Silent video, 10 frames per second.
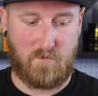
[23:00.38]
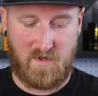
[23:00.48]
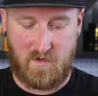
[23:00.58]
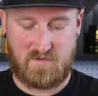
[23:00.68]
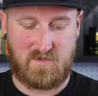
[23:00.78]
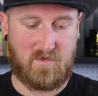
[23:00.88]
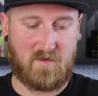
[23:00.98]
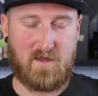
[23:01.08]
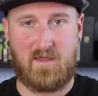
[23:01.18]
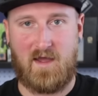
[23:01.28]
a belt, something
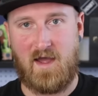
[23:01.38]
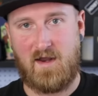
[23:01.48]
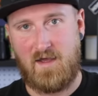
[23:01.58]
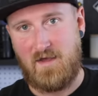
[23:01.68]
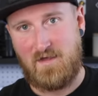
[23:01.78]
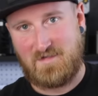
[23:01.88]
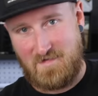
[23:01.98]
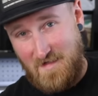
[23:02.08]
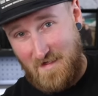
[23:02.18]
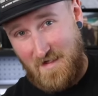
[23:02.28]
like that, this
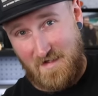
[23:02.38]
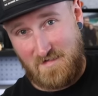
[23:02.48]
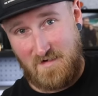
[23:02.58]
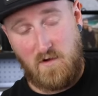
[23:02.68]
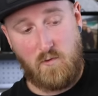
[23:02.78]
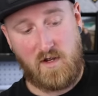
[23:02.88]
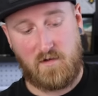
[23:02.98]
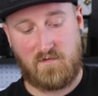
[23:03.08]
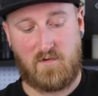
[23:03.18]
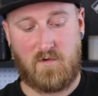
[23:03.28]
thing has no
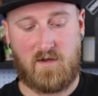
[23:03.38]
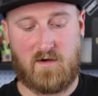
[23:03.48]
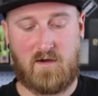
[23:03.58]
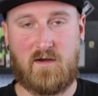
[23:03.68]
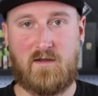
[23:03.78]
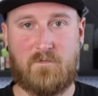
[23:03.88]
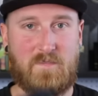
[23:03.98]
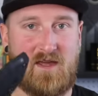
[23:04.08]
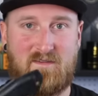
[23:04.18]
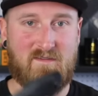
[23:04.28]
wiggle to it at all,
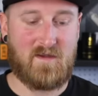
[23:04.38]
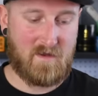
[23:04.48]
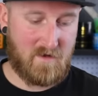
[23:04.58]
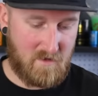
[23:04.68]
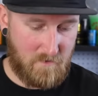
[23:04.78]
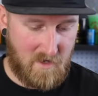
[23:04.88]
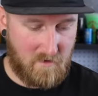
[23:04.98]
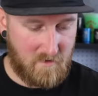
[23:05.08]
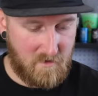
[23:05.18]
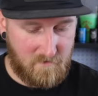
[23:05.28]
and it's not going to come out
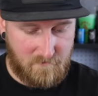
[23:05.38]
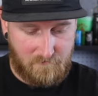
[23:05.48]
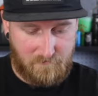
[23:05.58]
of there.